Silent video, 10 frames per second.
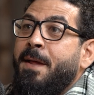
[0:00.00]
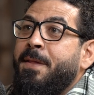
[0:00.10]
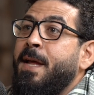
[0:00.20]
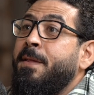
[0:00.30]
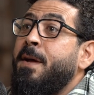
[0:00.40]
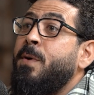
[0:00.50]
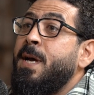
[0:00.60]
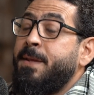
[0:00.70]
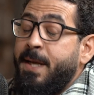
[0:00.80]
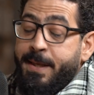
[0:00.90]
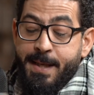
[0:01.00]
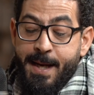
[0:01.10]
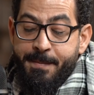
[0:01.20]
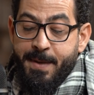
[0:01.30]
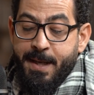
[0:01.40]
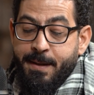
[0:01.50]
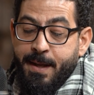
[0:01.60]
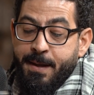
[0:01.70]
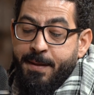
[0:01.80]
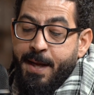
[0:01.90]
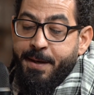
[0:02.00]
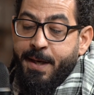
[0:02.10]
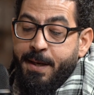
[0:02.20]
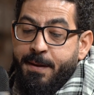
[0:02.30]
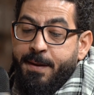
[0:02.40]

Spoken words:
There was at that time in that area